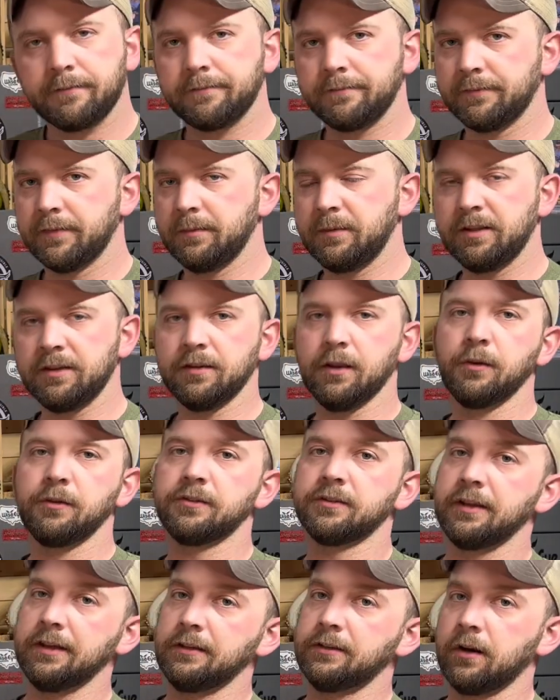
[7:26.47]

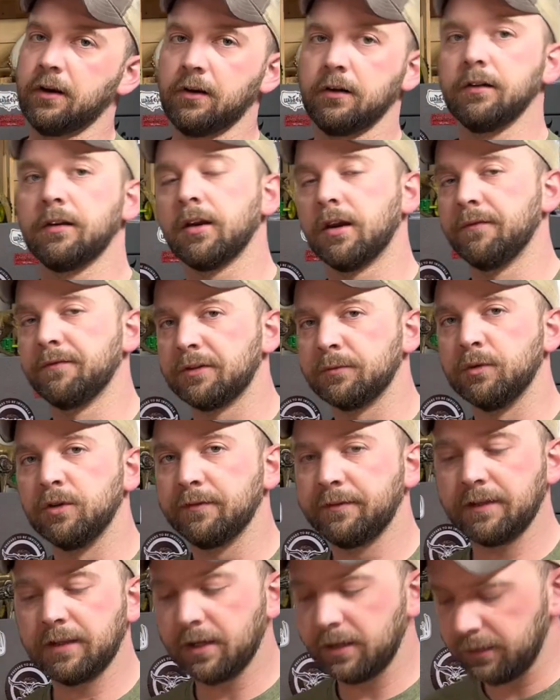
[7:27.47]
those things aren't comfortable
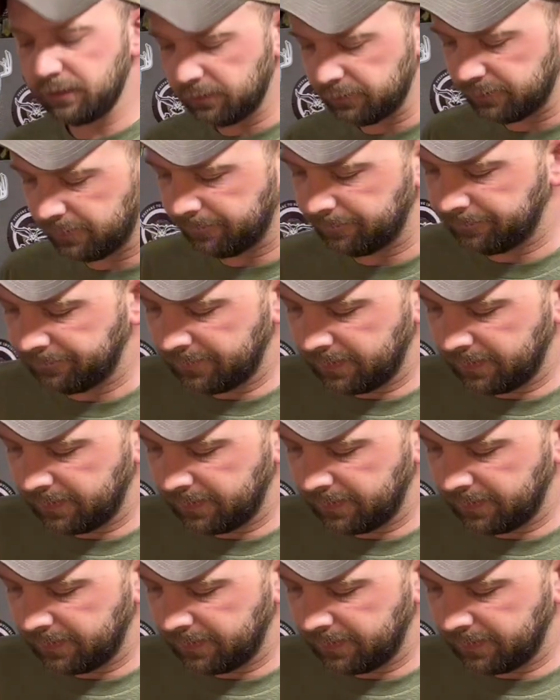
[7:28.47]
if you got to use them